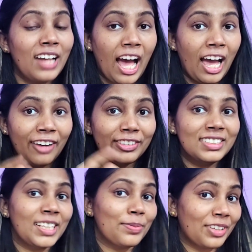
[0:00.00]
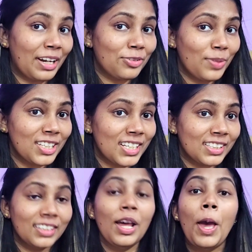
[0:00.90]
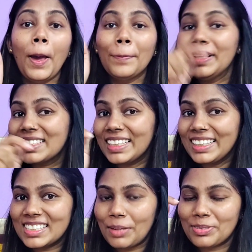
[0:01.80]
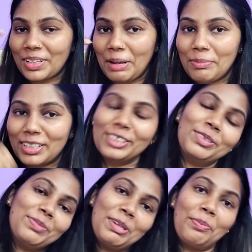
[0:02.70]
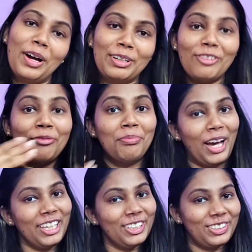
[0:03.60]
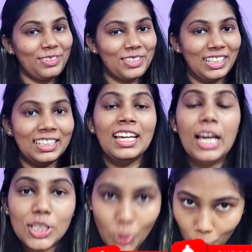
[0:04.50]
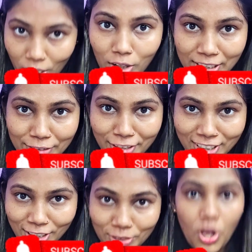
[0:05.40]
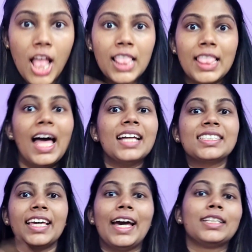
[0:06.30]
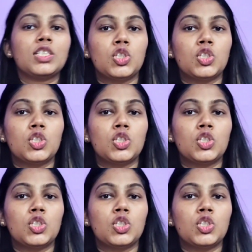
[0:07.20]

haven't subscribed to my channel yet, please click the subscribe button to be a part of my YouTube journey. So, without any further ado, let's get